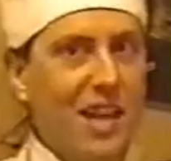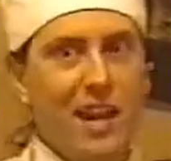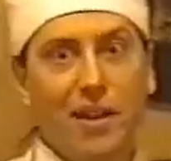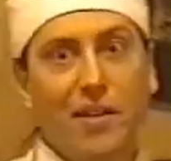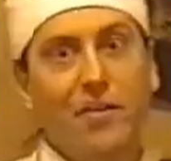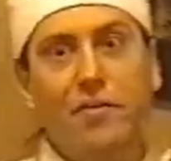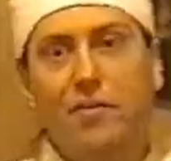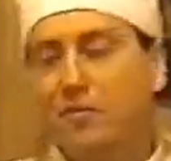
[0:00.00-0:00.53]

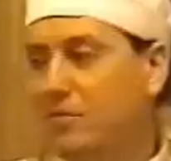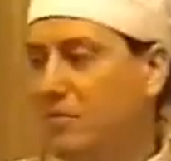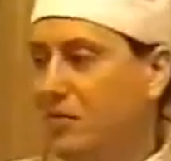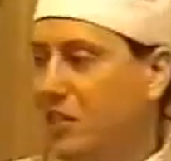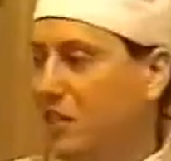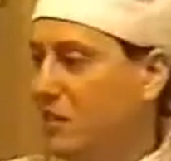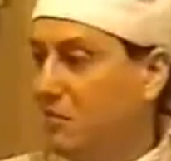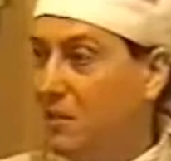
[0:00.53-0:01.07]
sweet
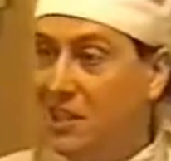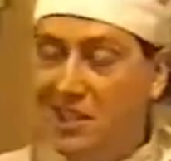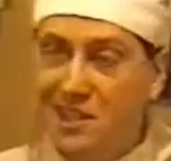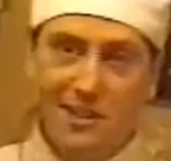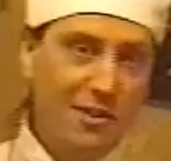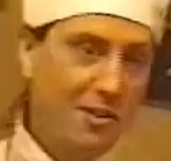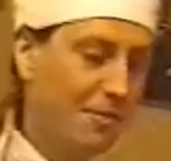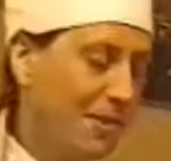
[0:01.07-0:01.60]

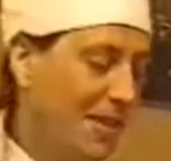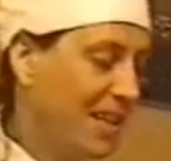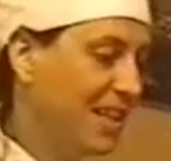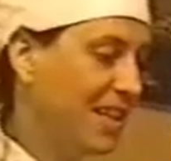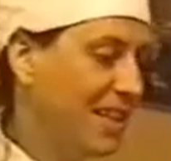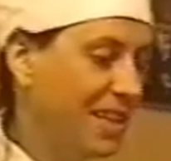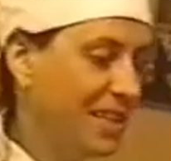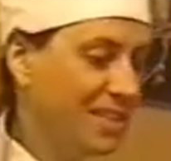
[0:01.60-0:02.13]
syrupy and
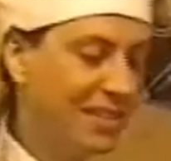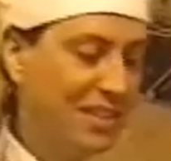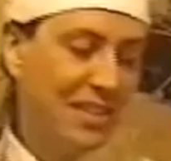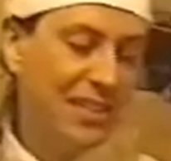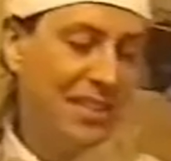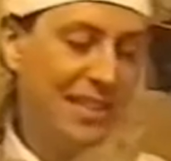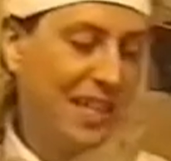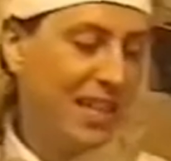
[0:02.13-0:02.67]

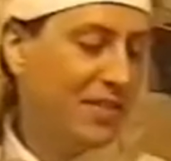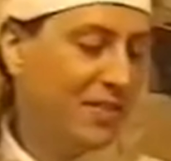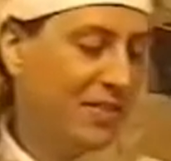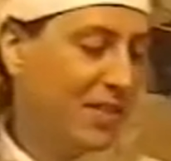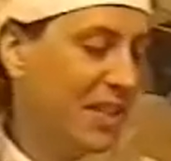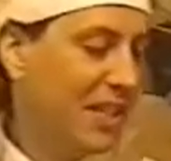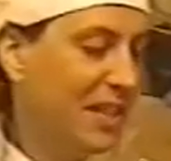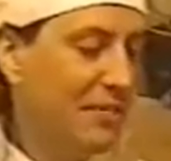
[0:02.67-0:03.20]
savoury
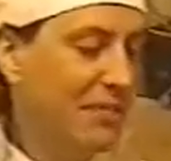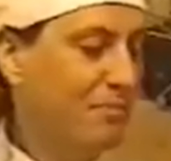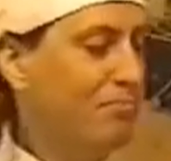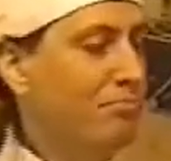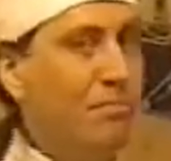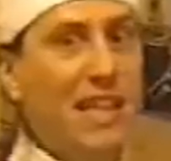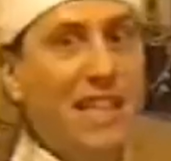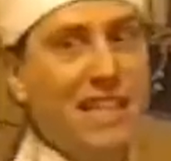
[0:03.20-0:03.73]
meaty for
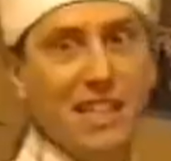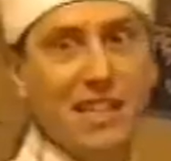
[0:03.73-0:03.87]
dinner.